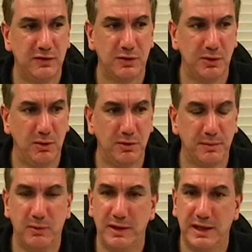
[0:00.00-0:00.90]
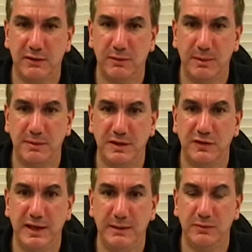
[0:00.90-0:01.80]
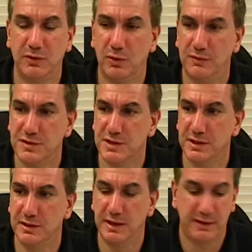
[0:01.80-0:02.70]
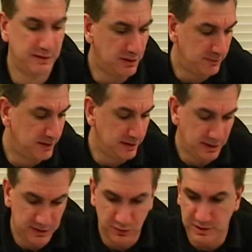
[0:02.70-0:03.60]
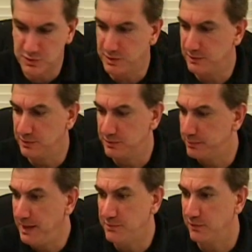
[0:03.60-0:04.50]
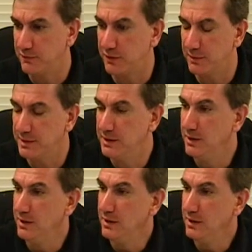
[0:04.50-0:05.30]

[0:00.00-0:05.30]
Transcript: heck's going on with me. Why I can't remember these names all of a sudden. And I'm not doing this with paper in front of me.